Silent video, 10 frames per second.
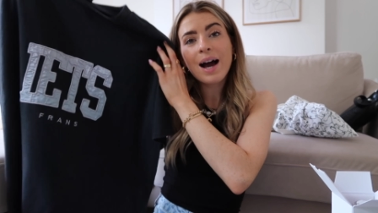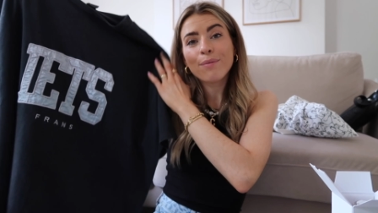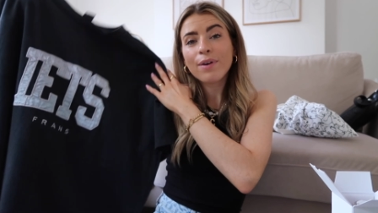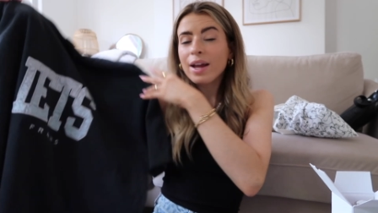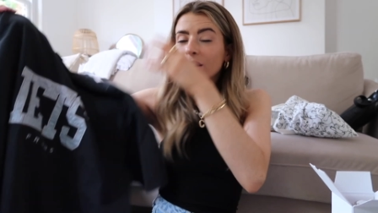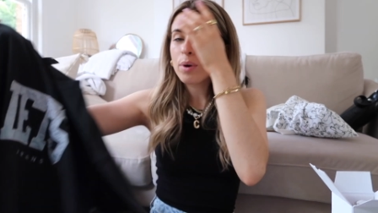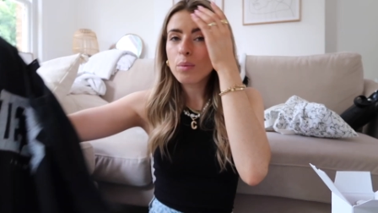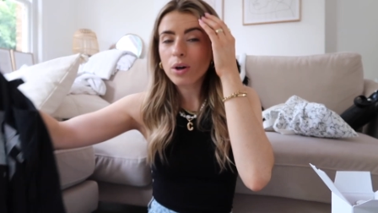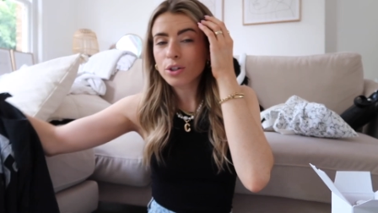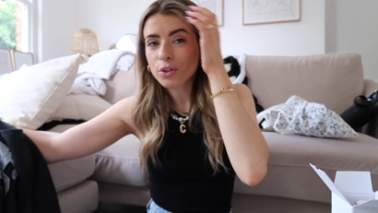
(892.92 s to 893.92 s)
And for
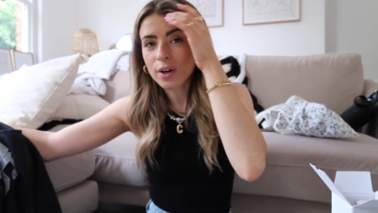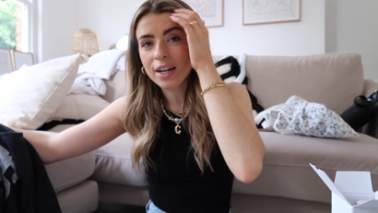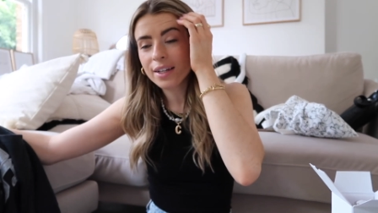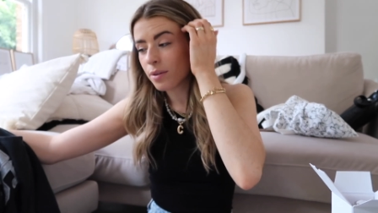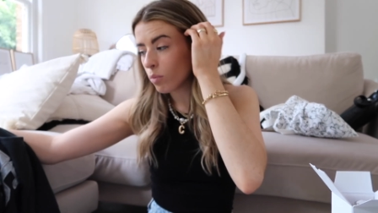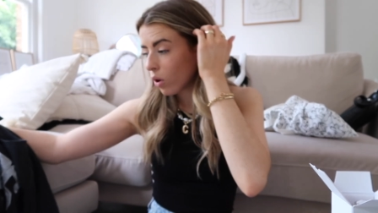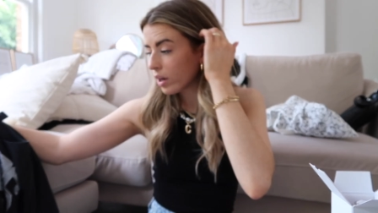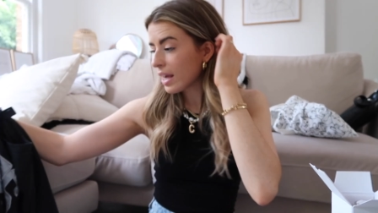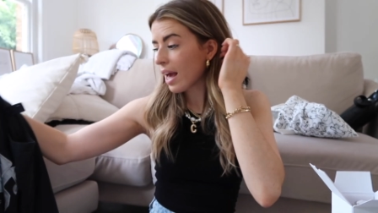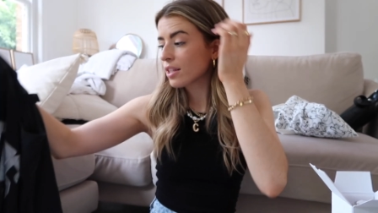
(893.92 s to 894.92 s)
anyone wondering what
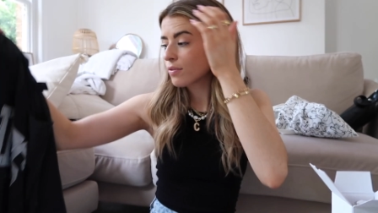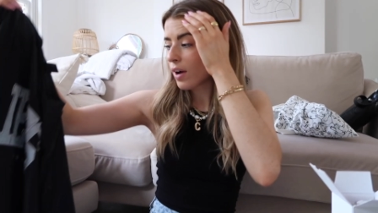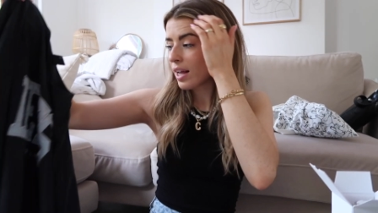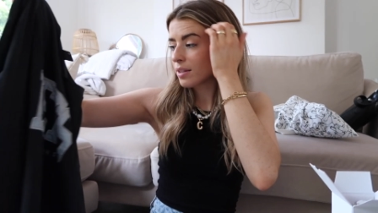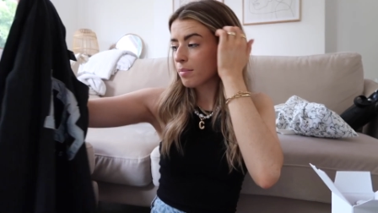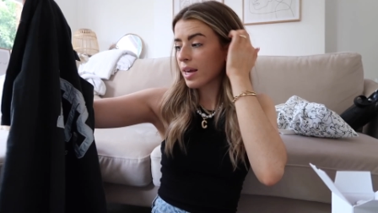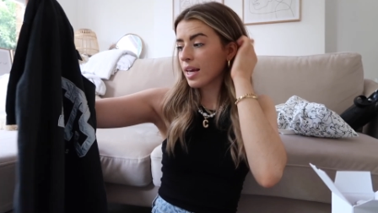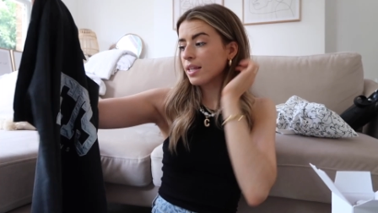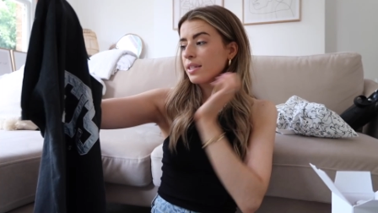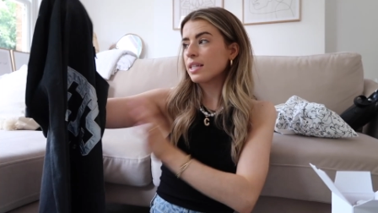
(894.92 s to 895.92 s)
Iets Frans
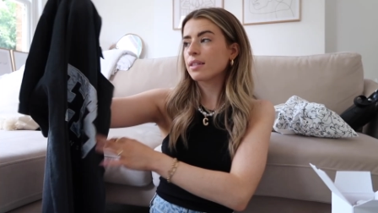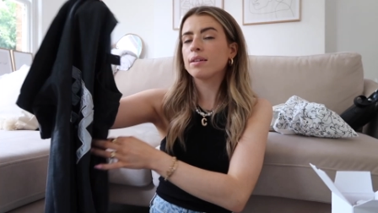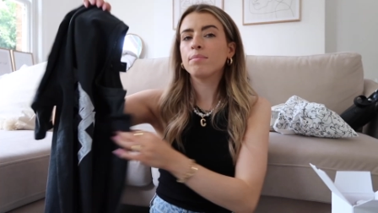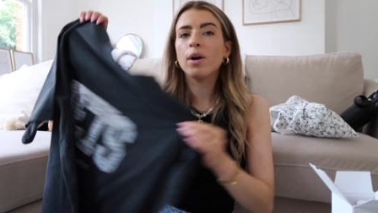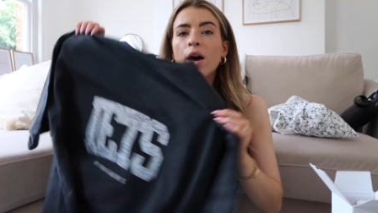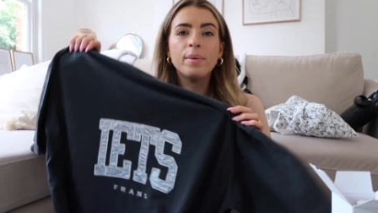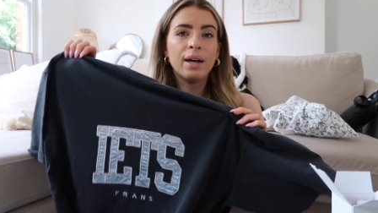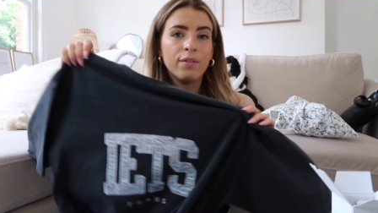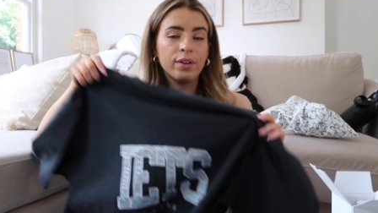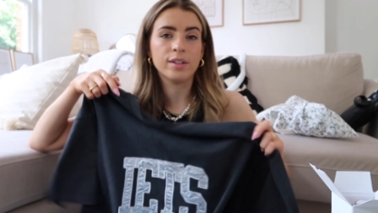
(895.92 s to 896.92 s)
means, it's the Urban
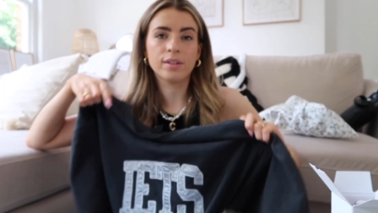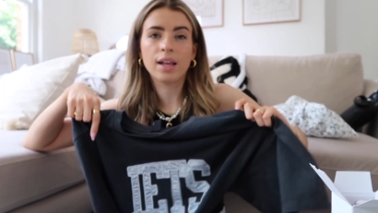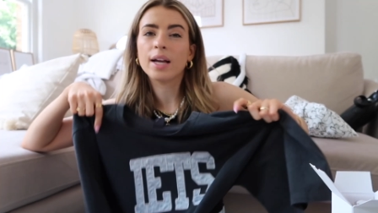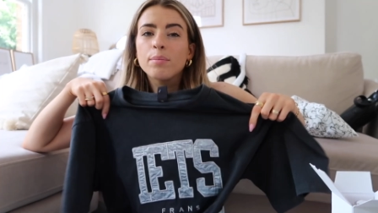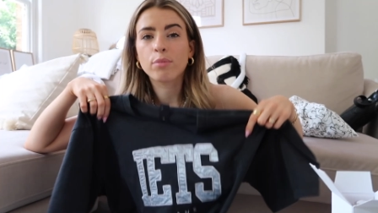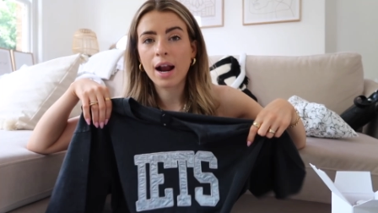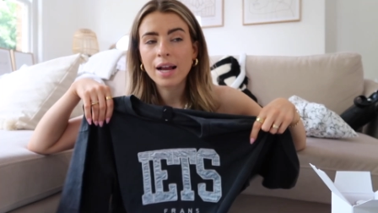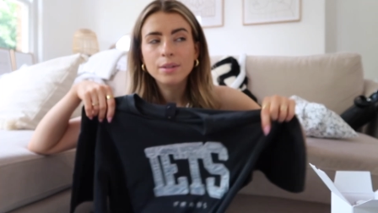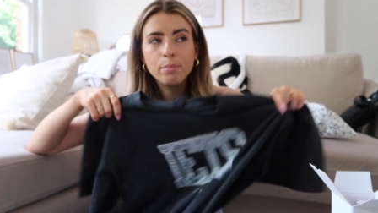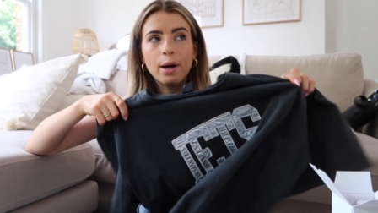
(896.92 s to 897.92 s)
Outfitters like
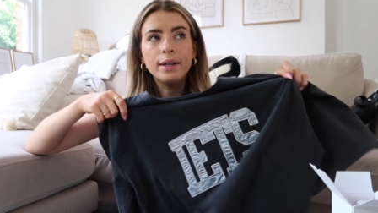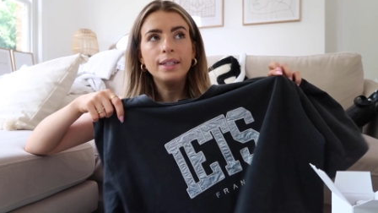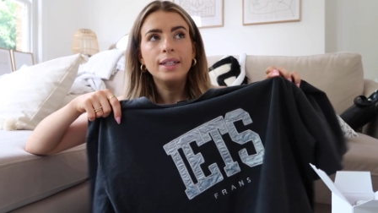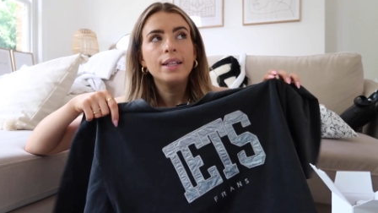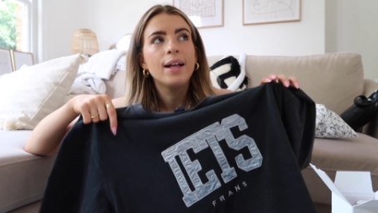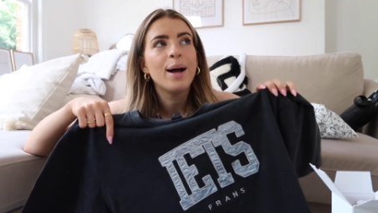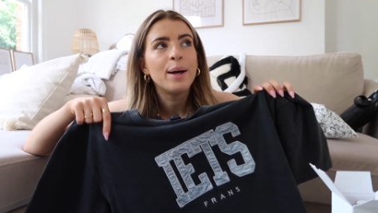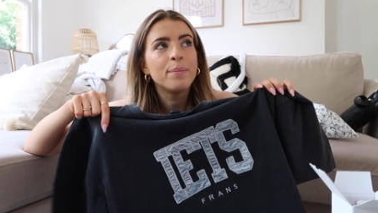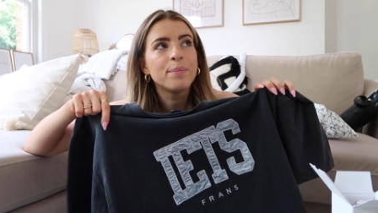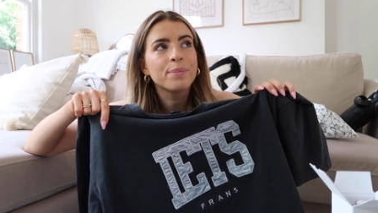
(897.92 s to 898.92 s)
brand, but
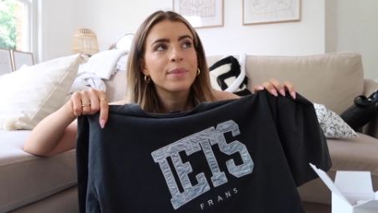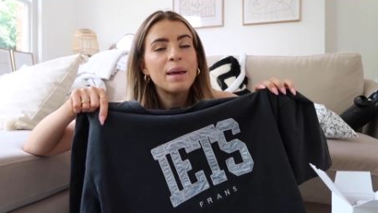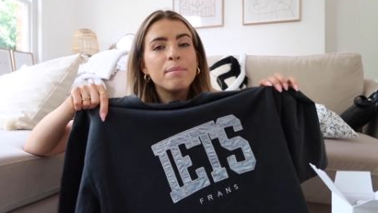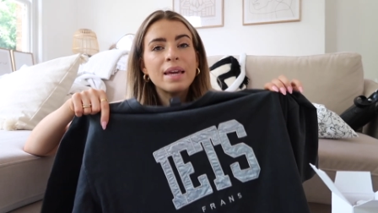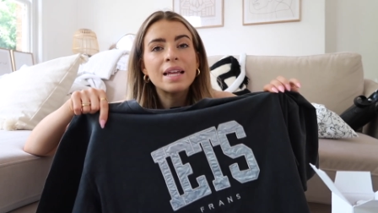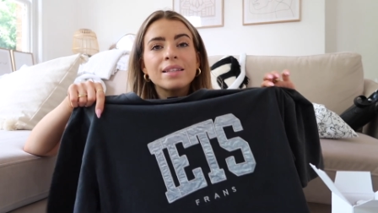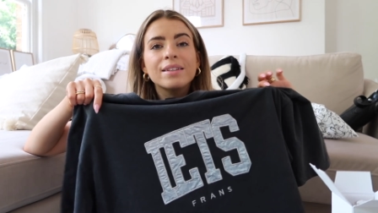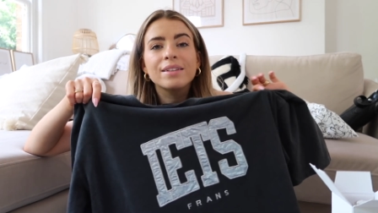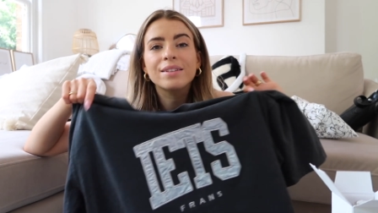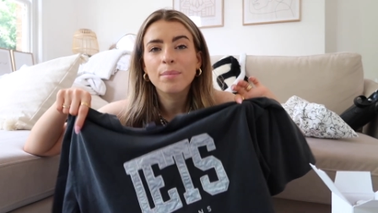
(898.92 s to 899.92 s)
it
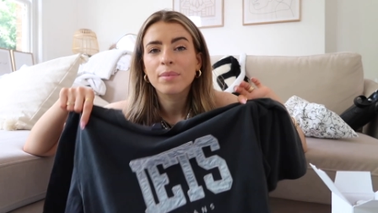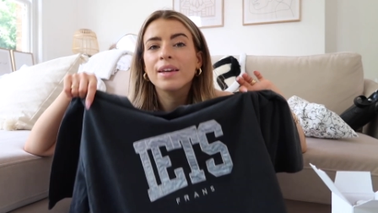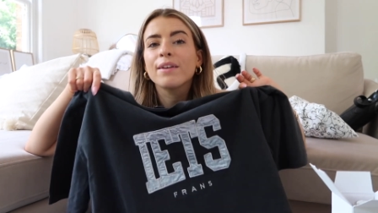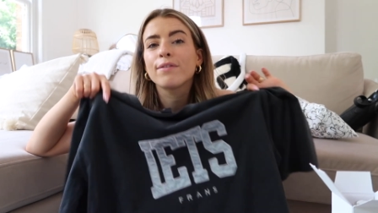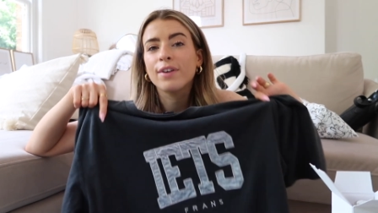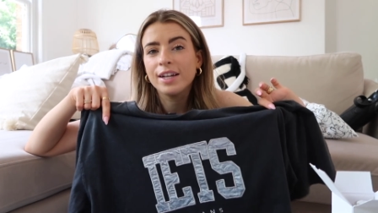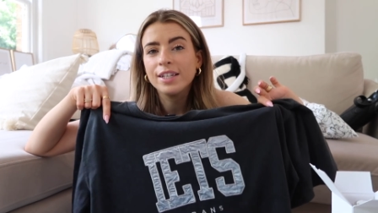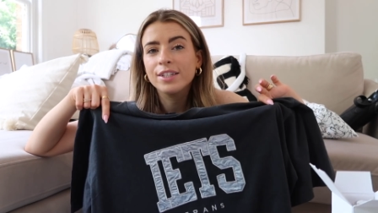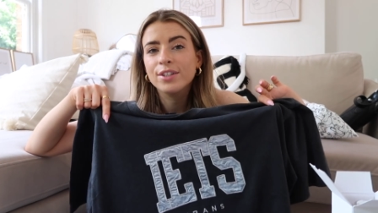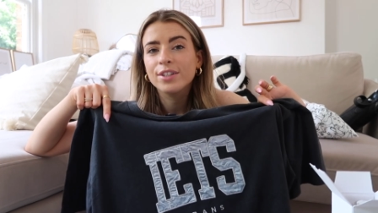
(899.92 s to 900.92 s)
means something
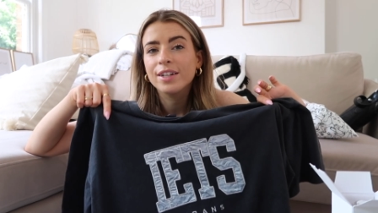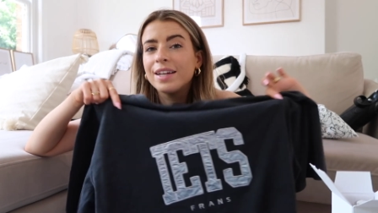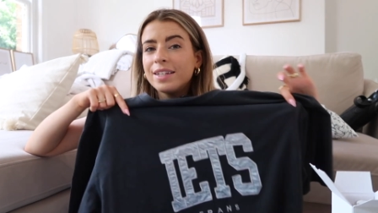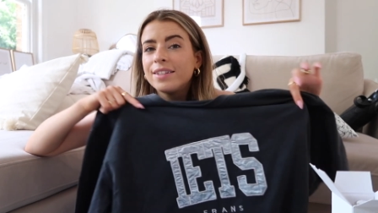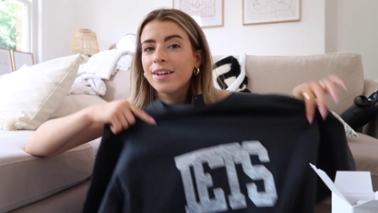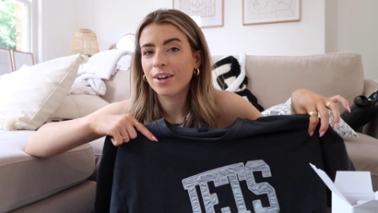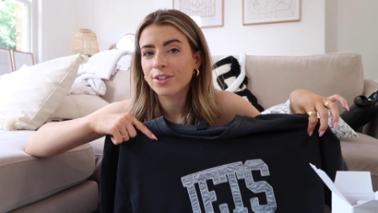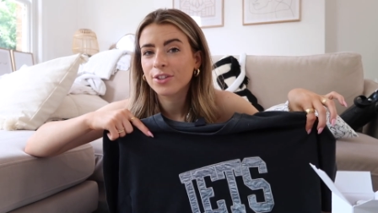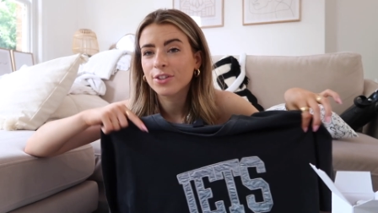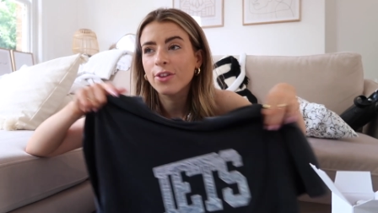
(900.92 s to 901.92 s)
French in Dutch.